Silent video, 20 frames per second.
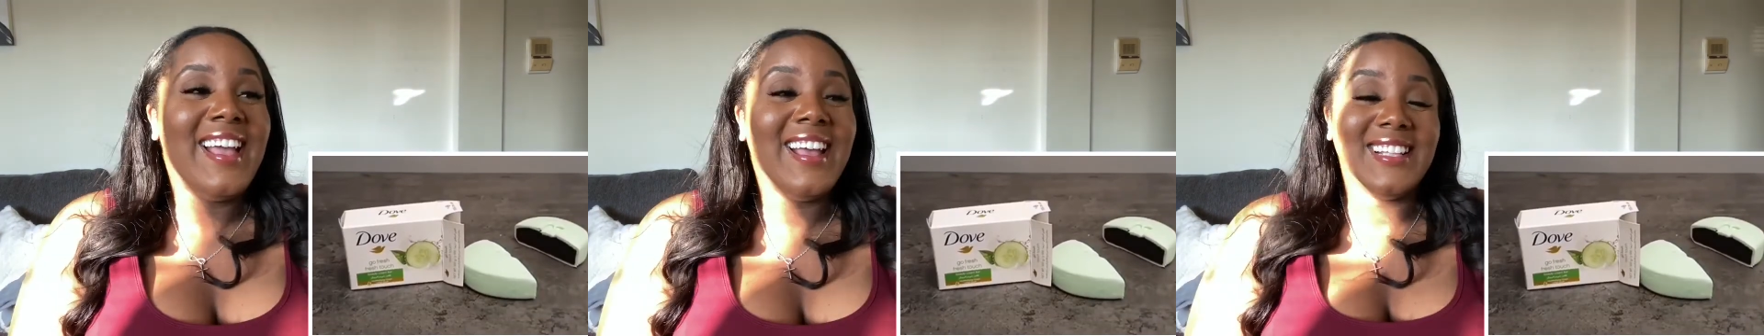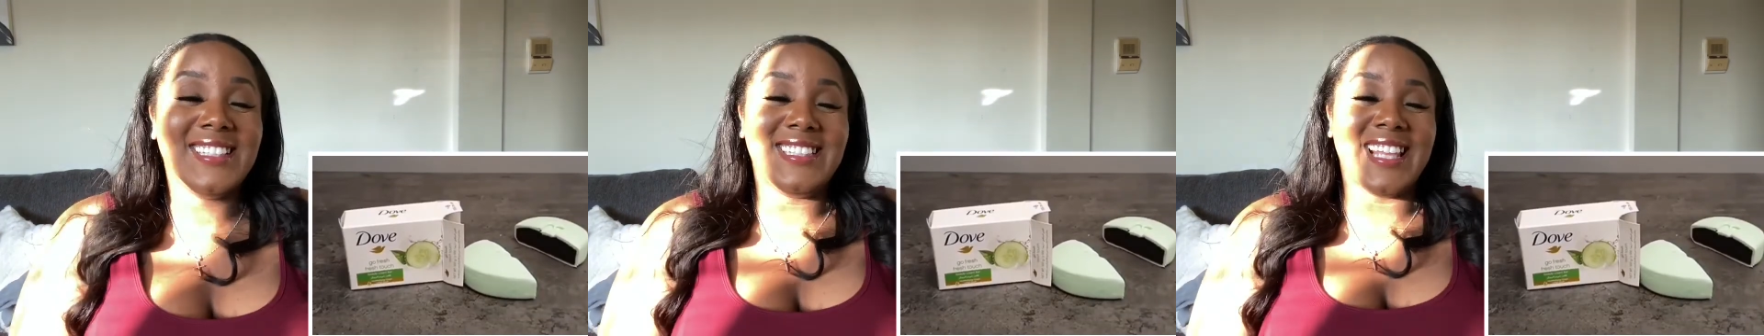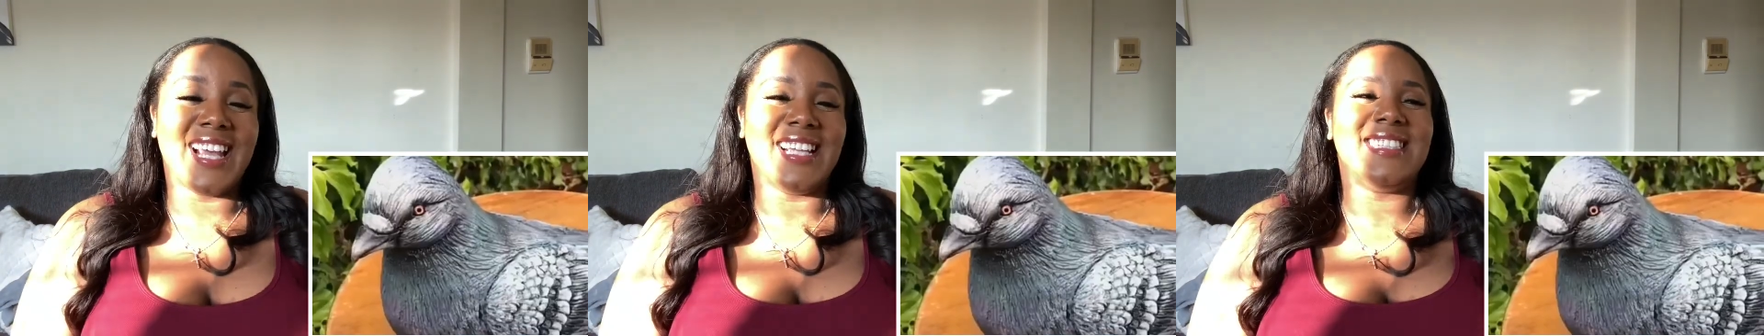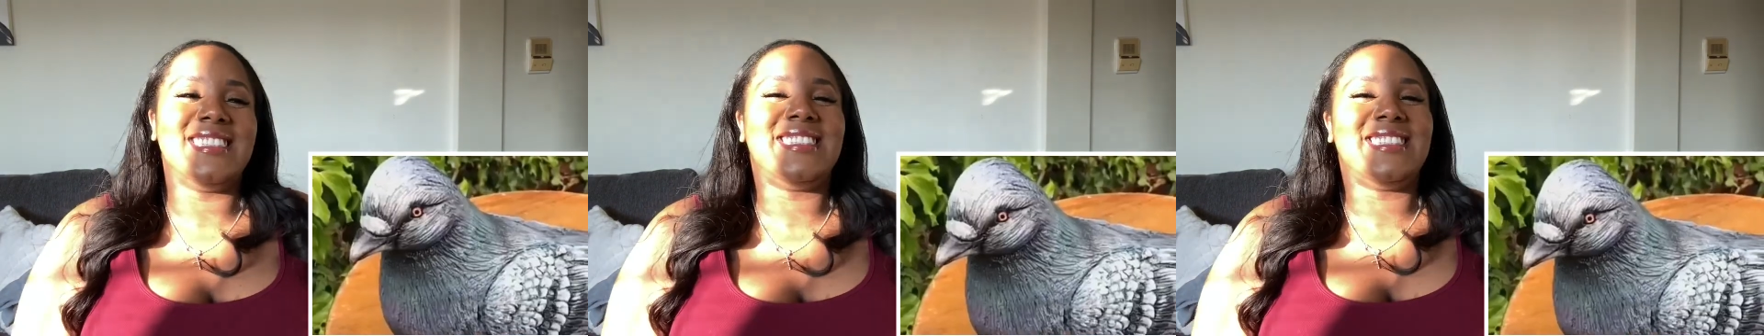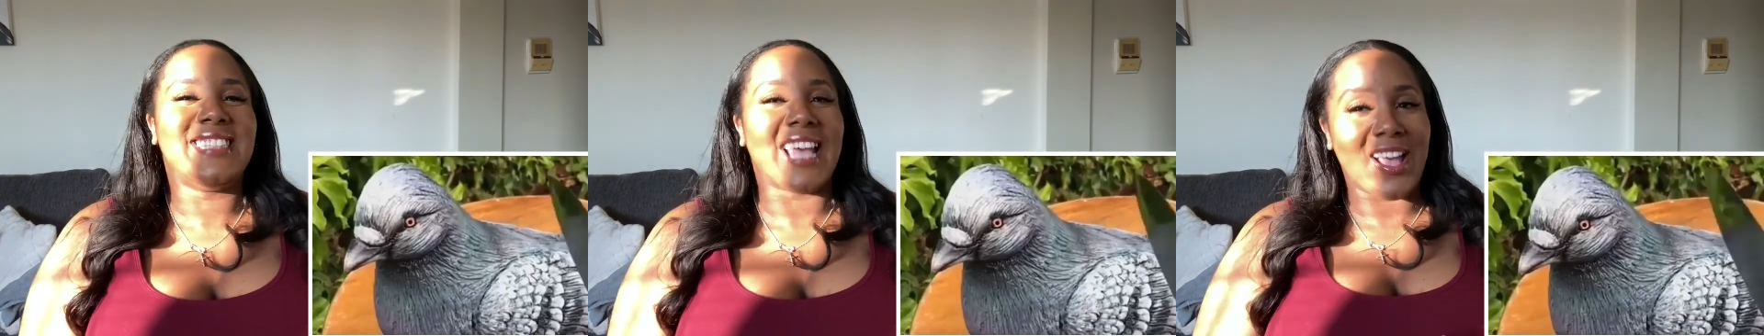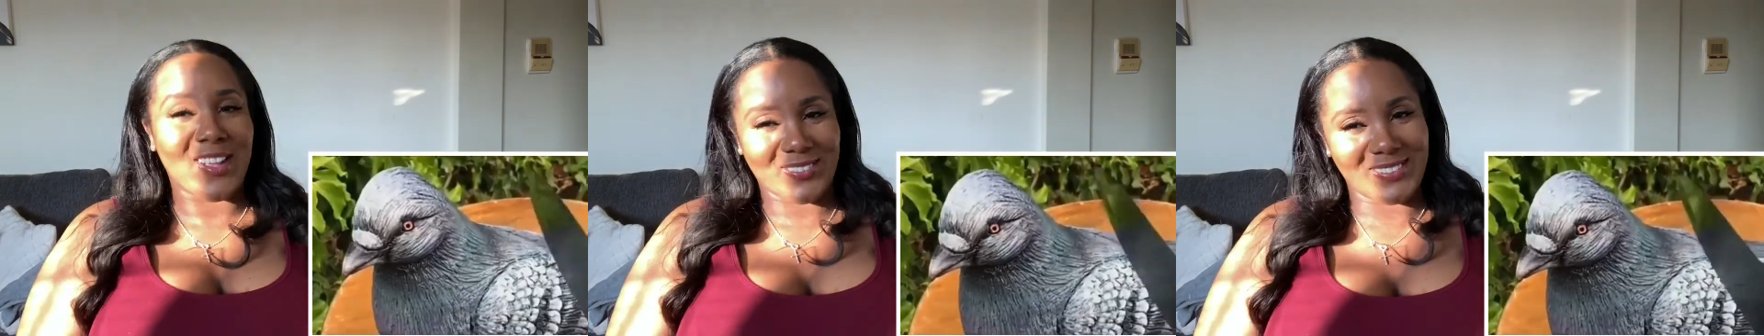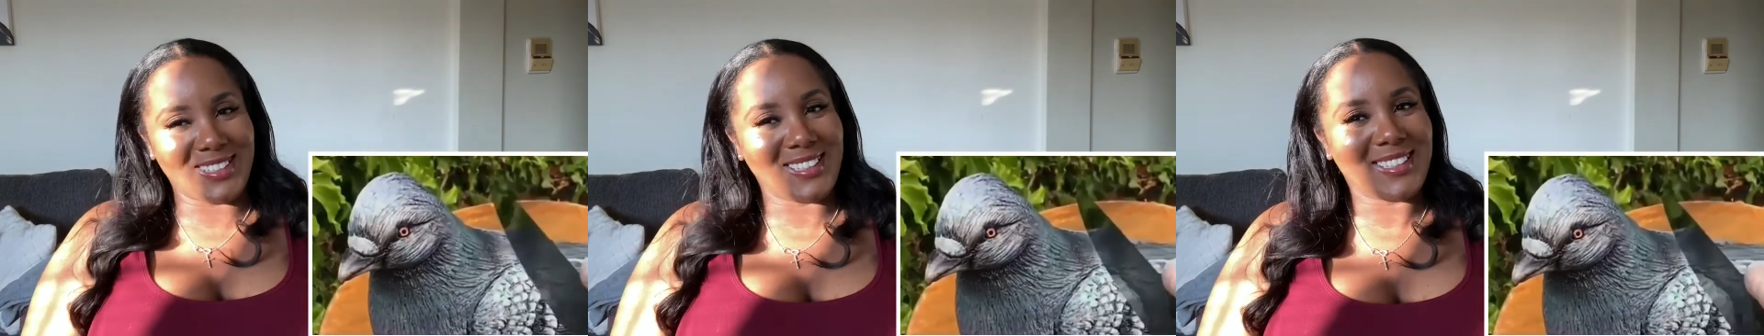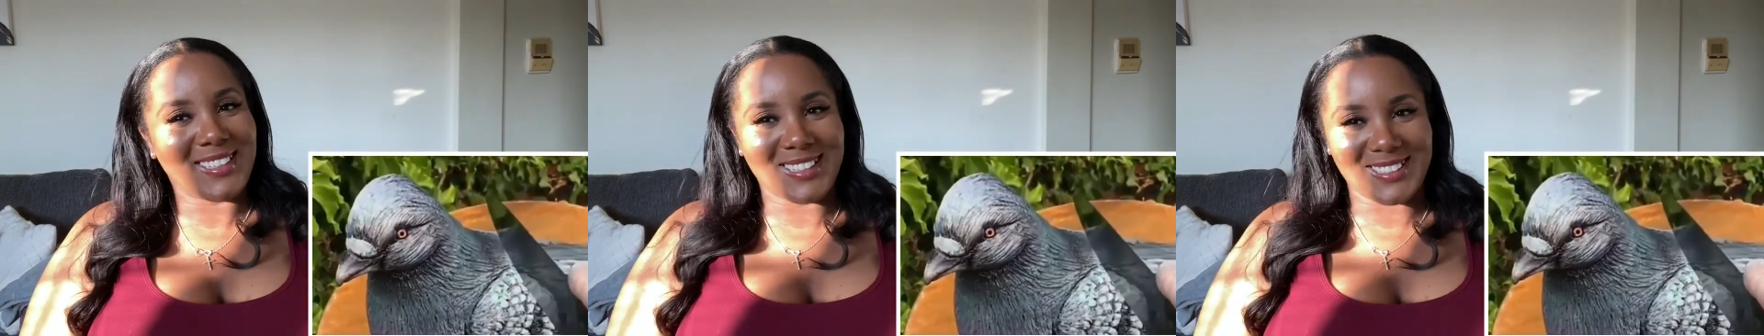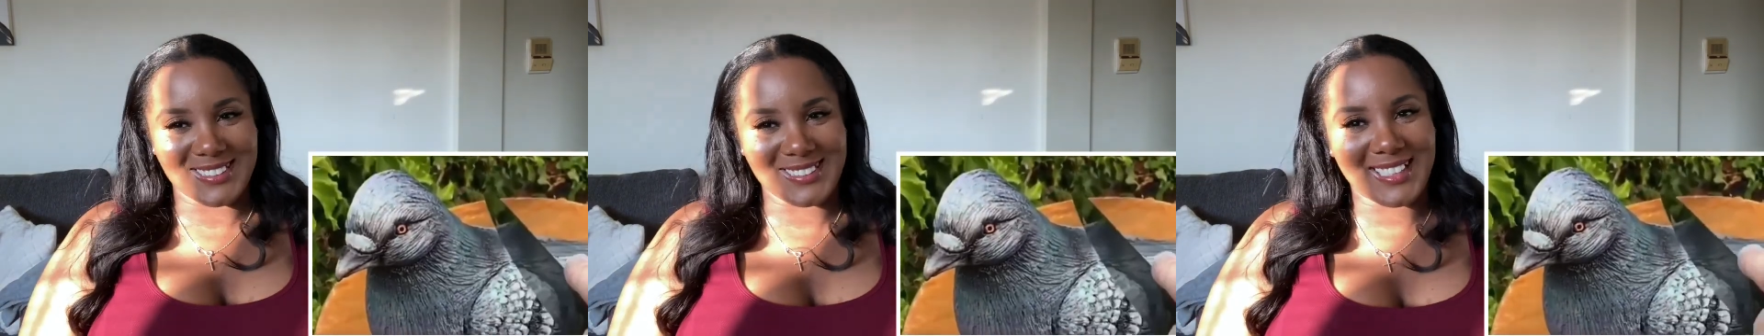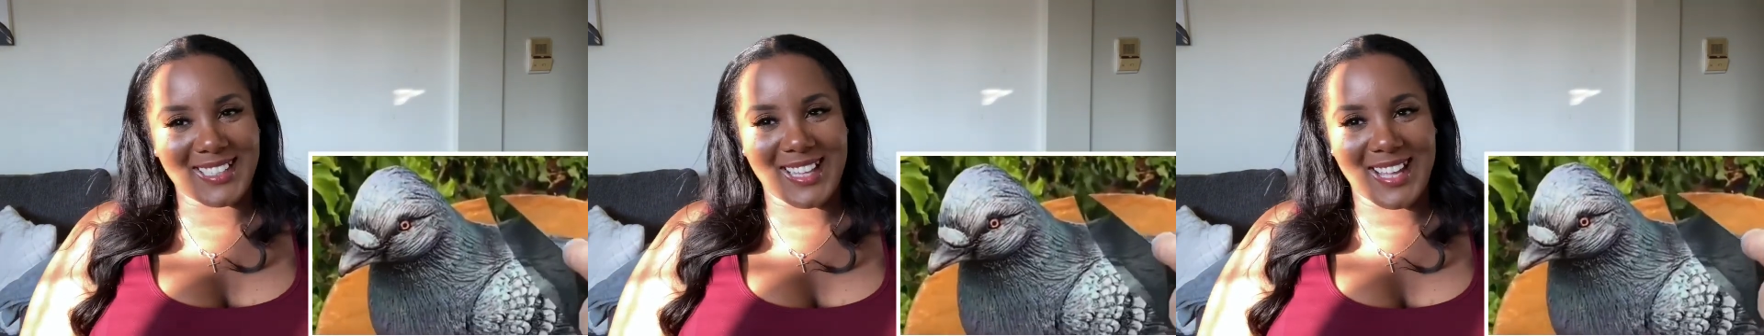That definitely
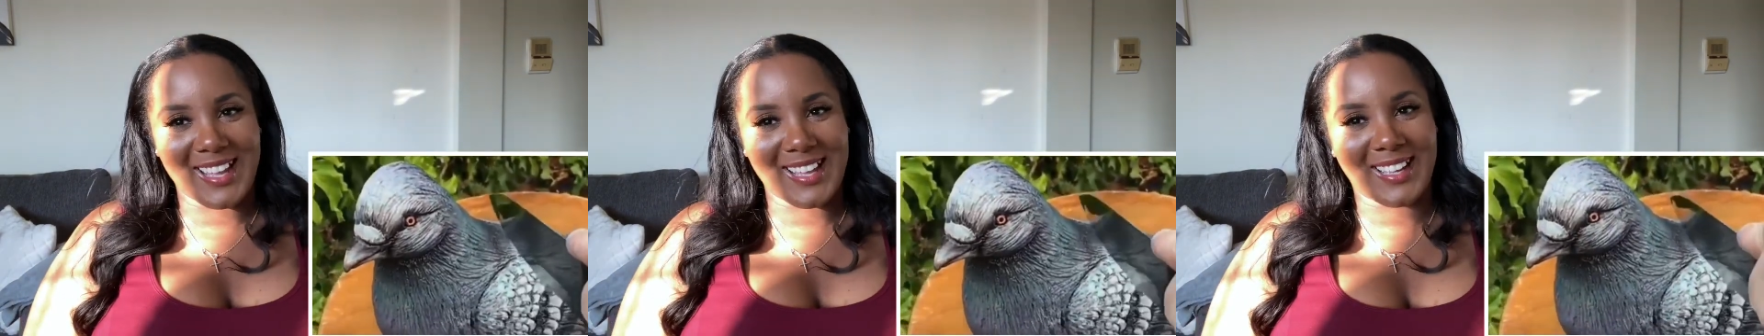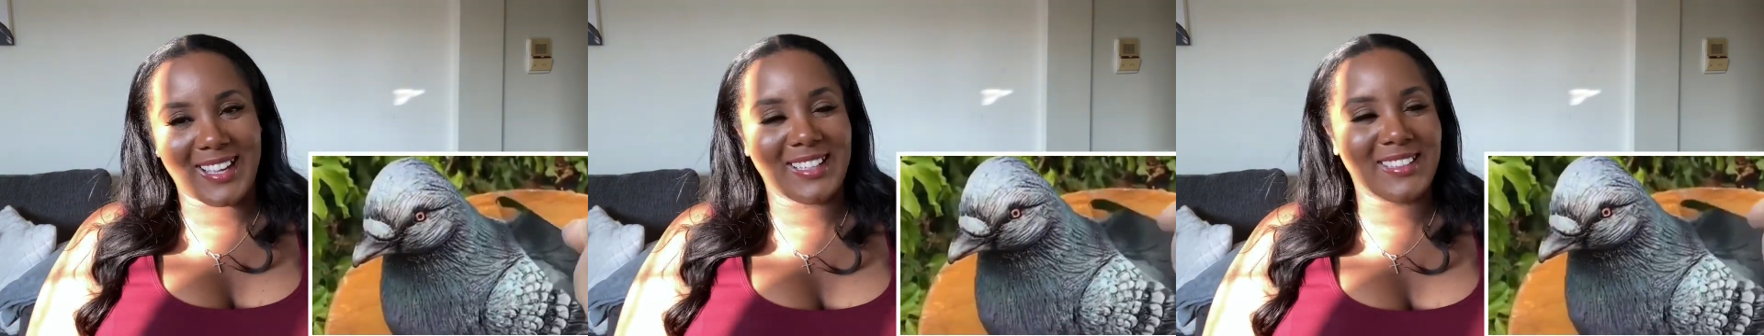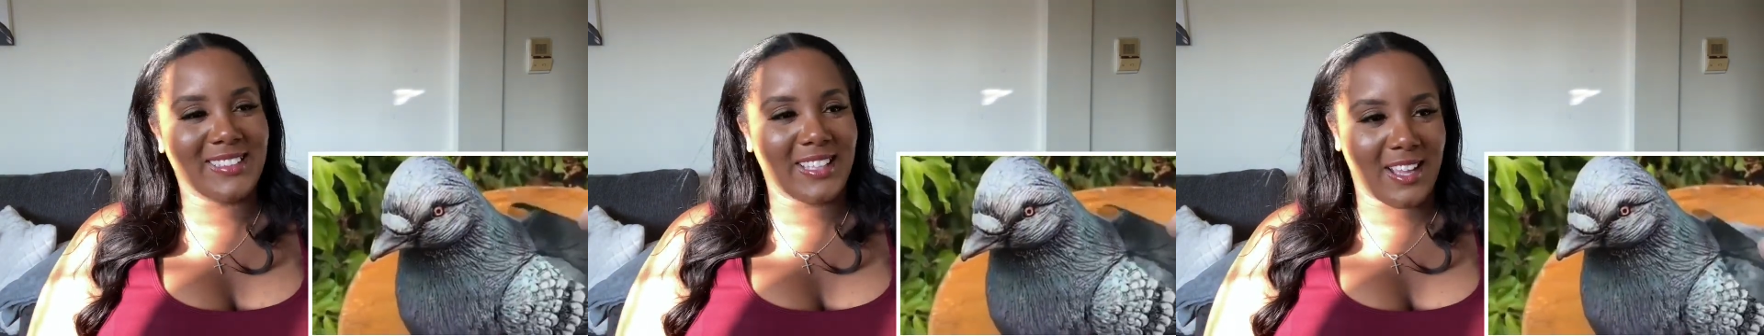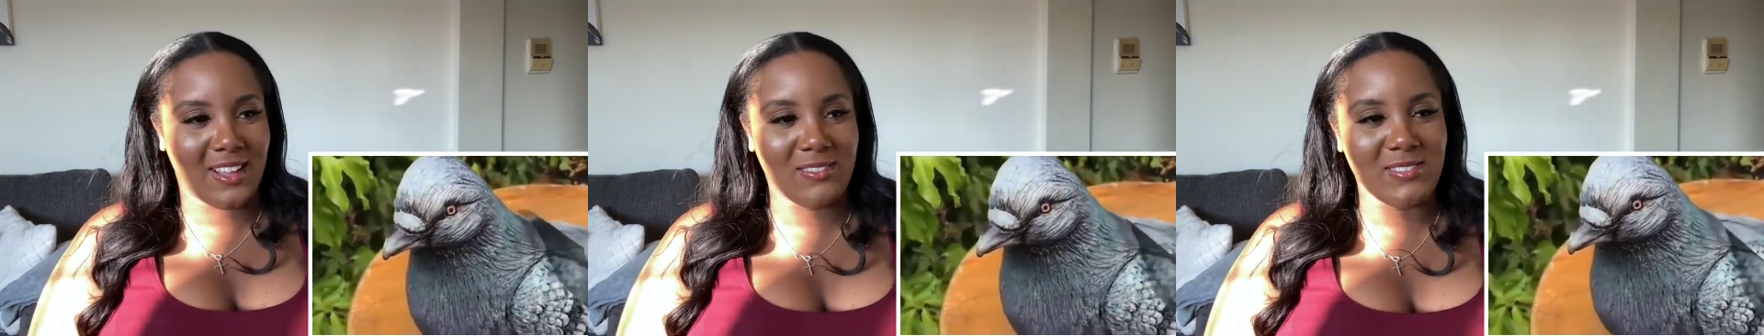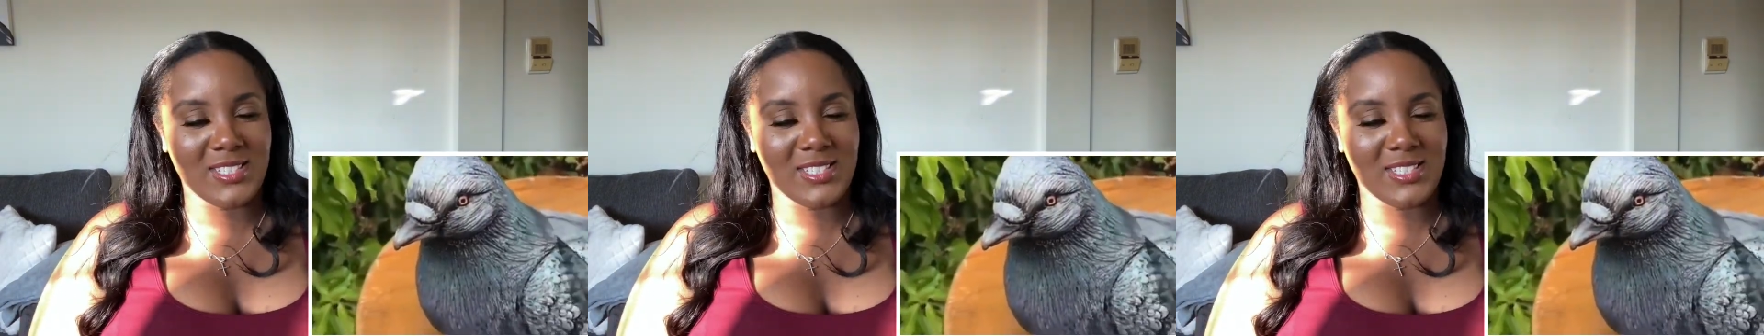looks like a Dove